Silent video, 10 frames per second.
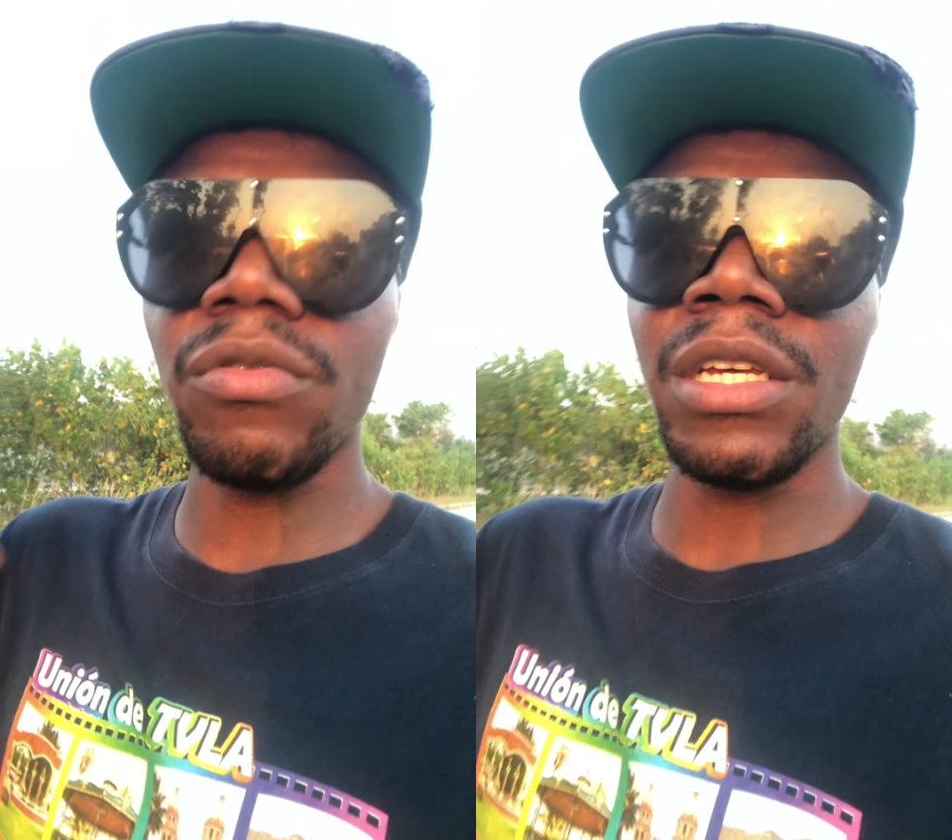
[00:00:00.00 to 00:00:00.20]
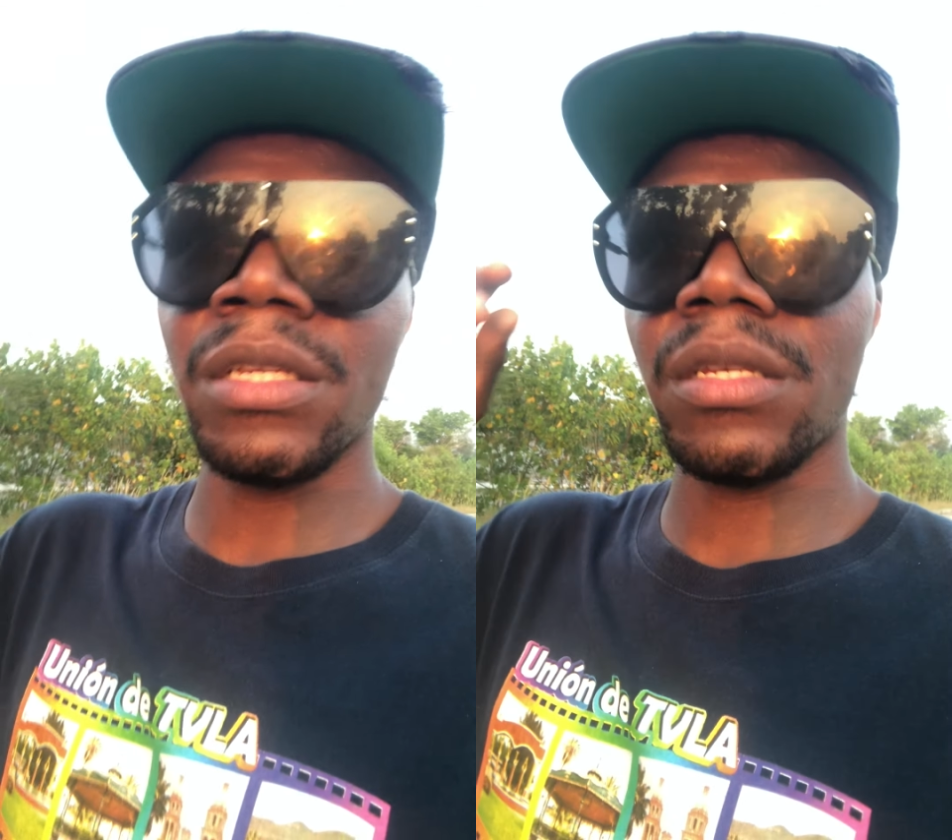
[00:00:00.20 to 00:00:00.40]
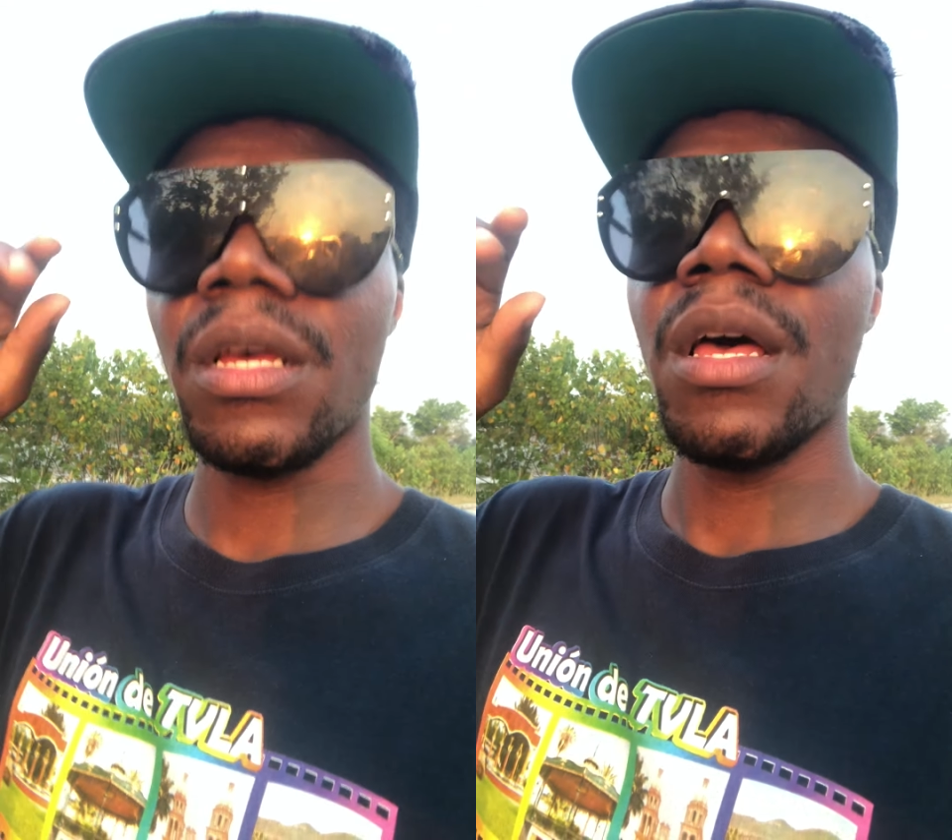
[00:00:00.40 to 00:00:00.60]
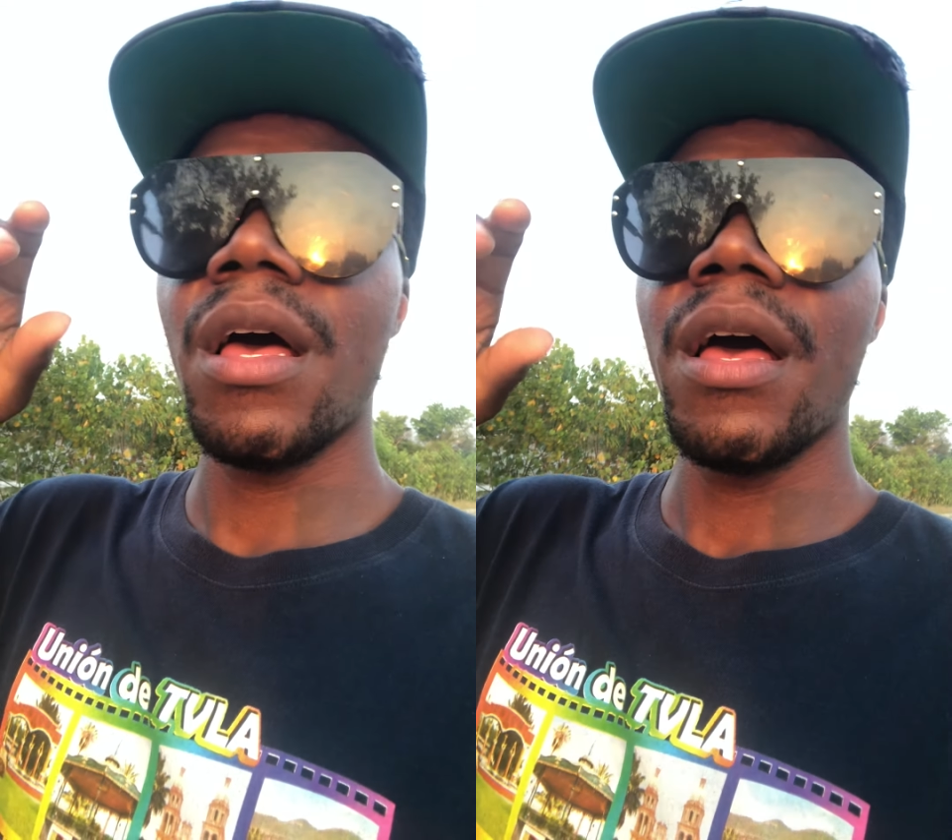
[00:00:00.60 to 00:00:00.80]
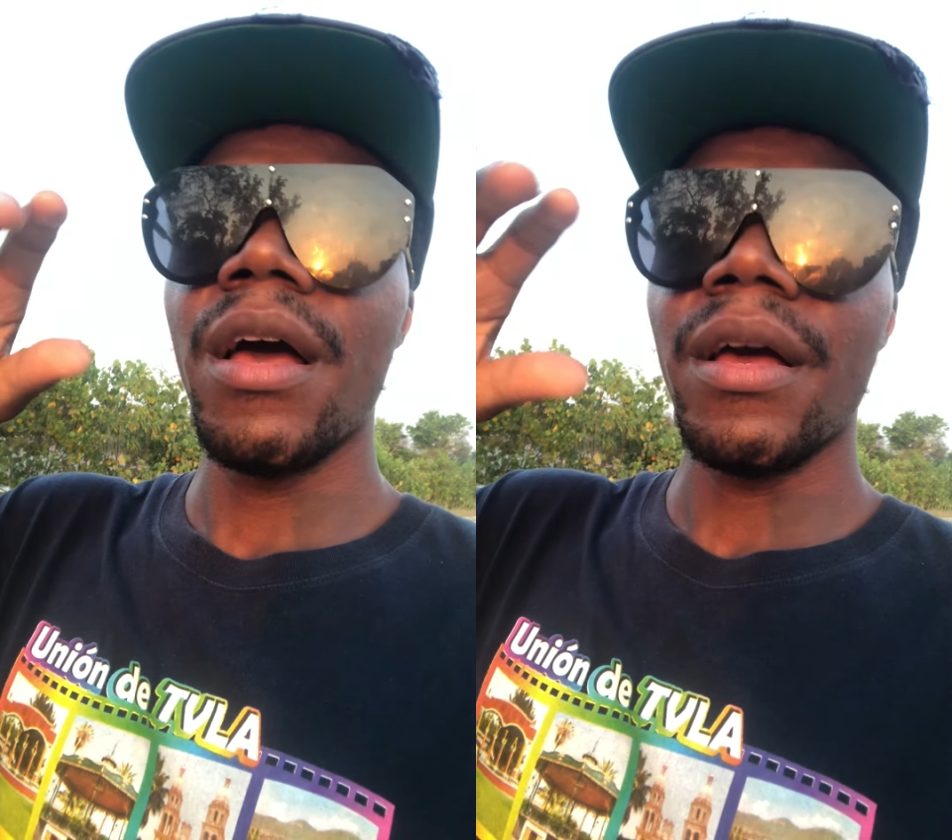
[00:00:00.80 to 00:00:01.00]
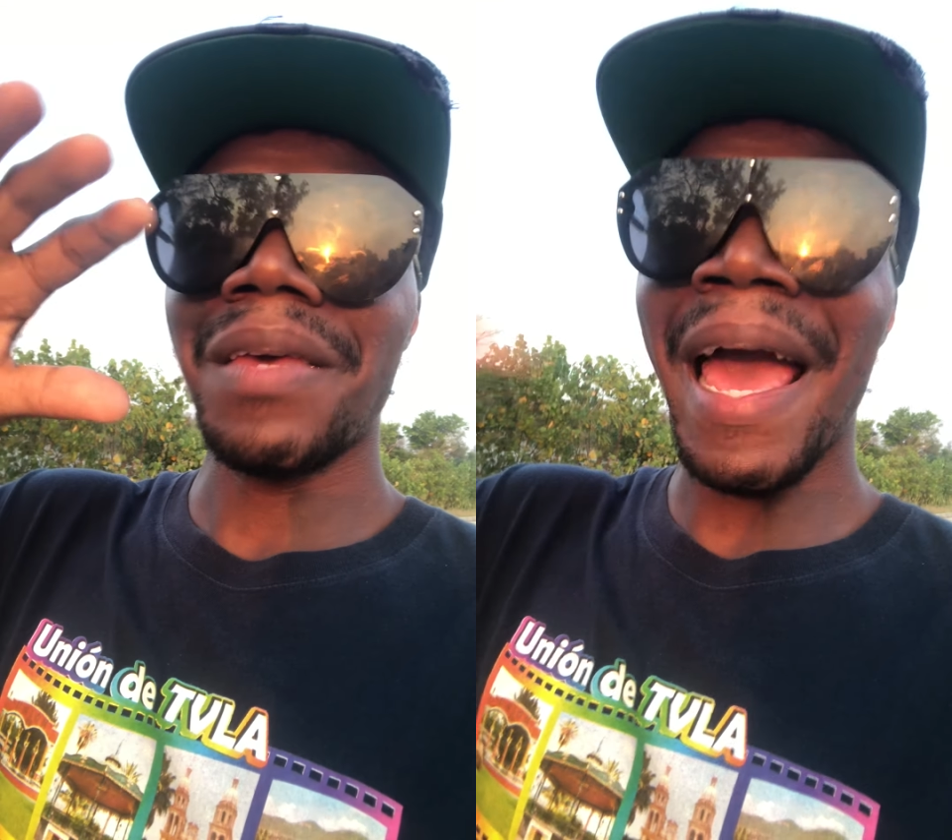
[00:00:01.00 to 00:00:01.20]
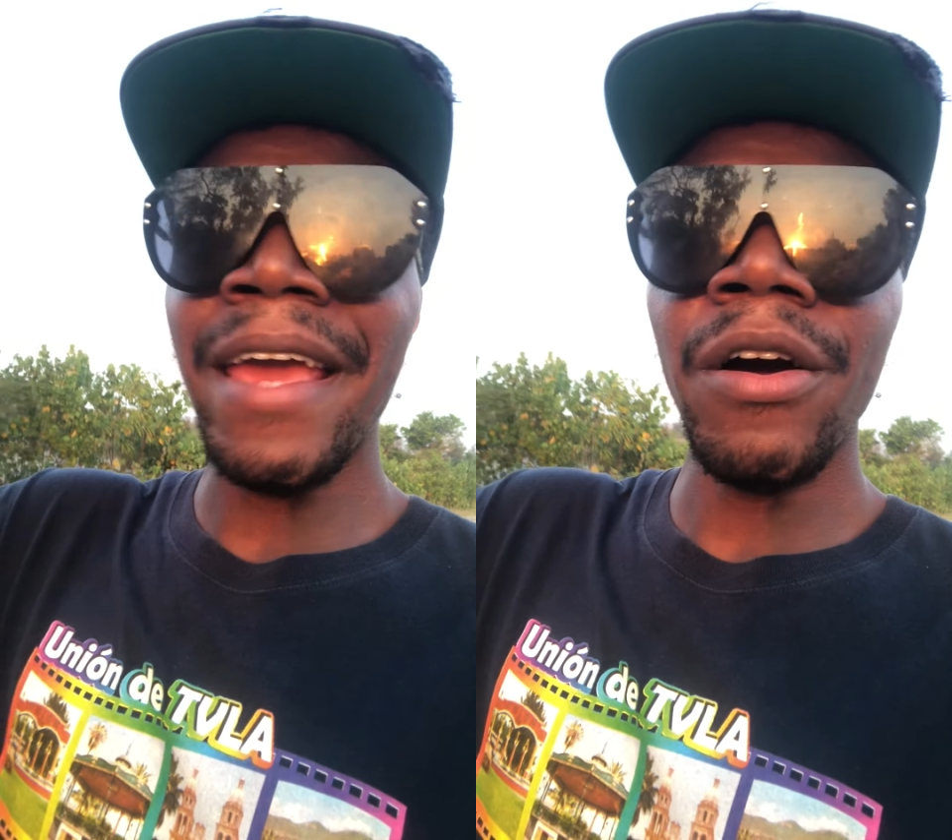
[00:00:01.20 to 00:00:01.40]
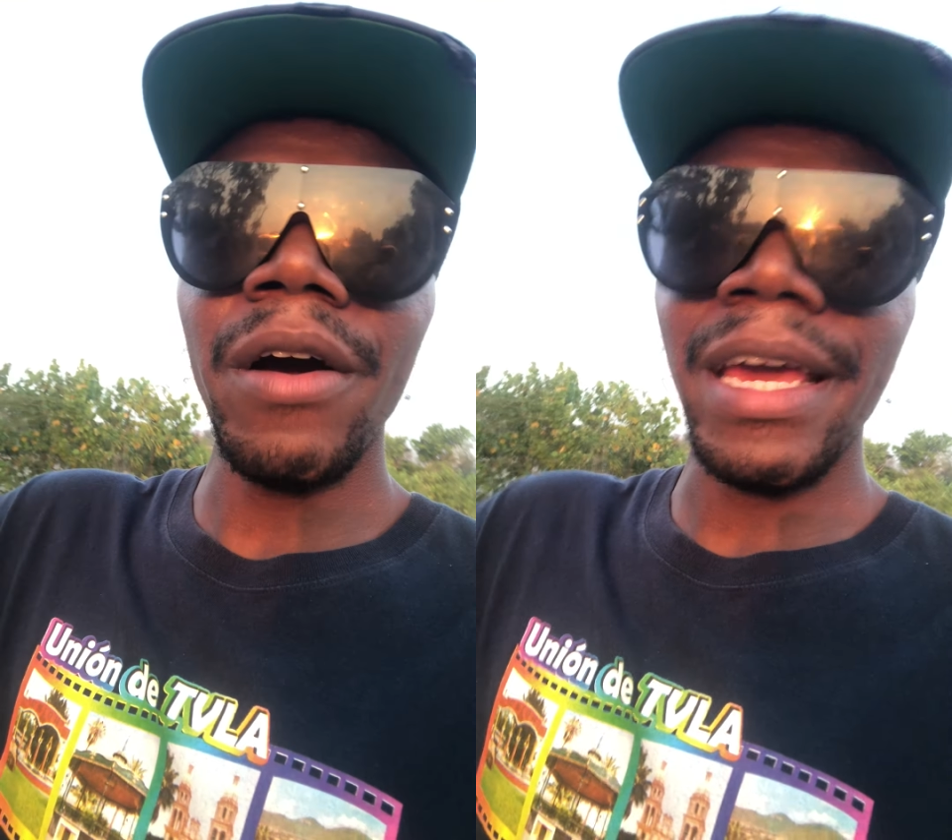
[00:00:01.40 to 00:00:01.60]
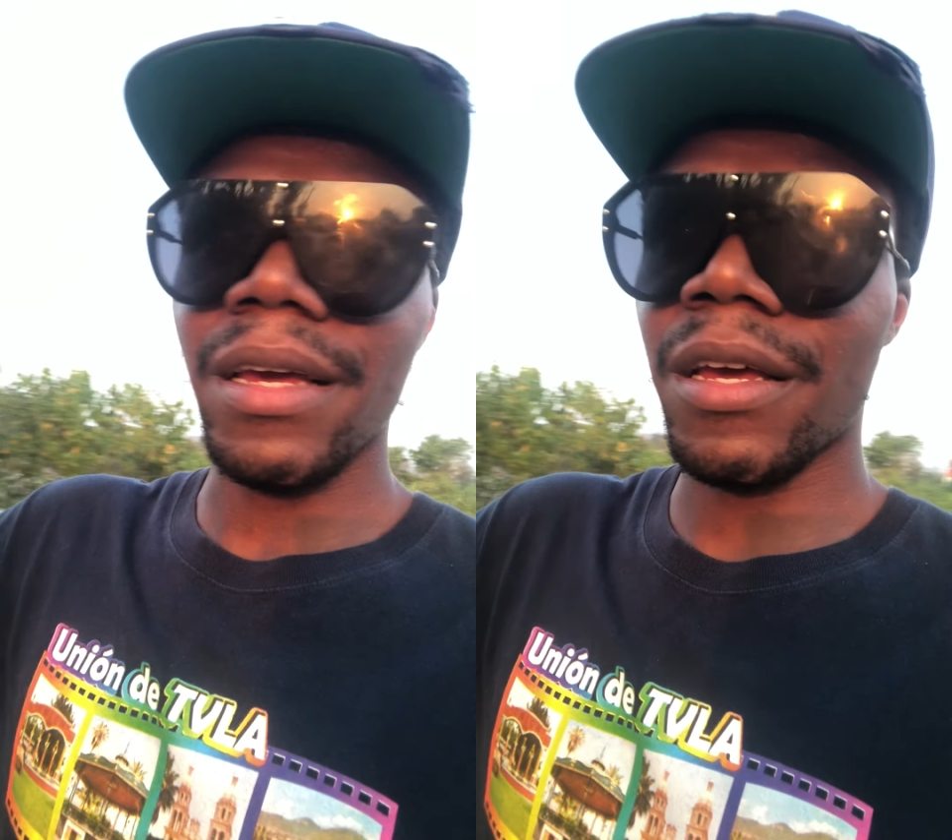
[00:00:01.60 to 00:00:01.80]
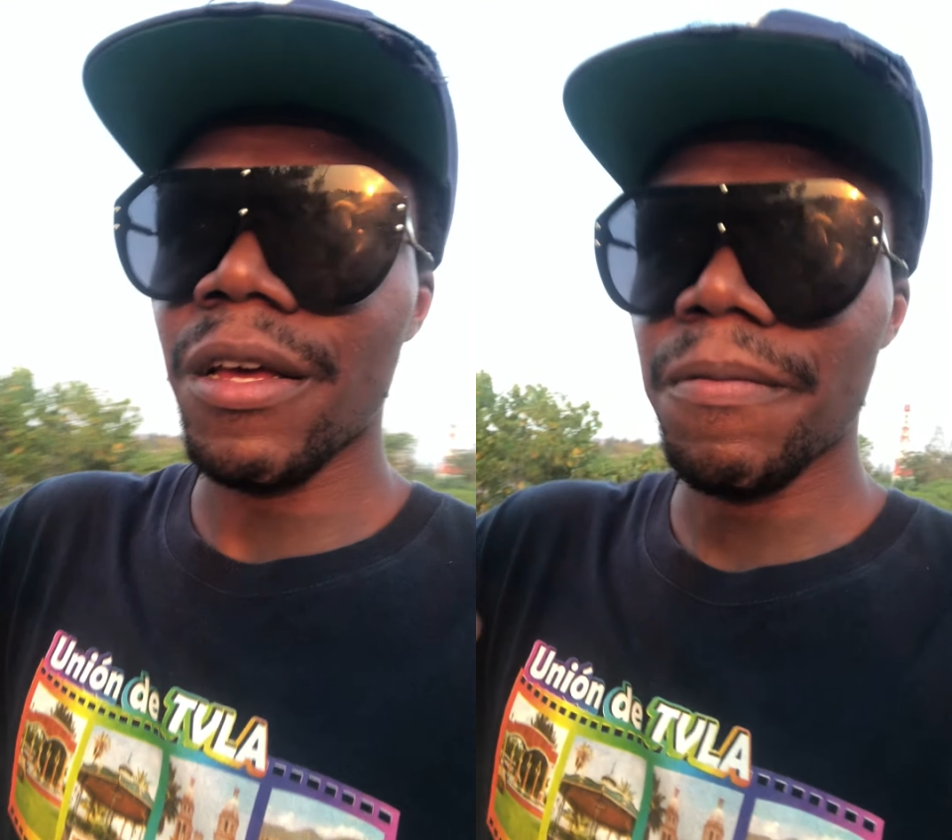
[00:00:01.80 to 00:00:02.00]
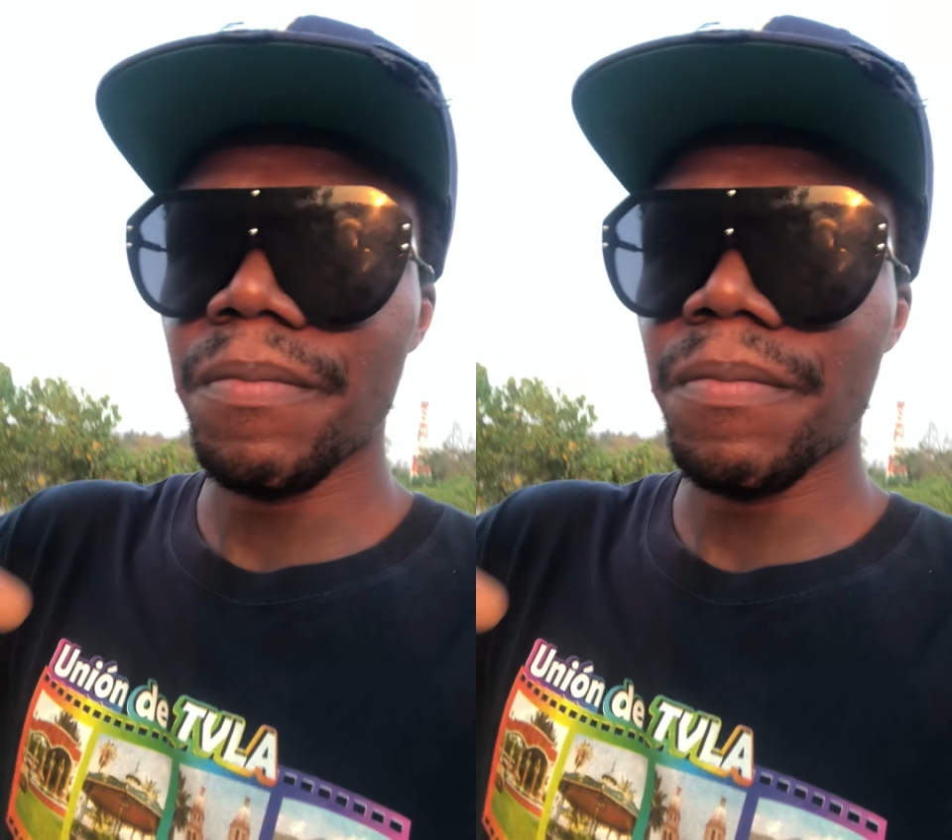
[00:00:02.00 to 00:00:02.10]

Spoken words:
this chaotic,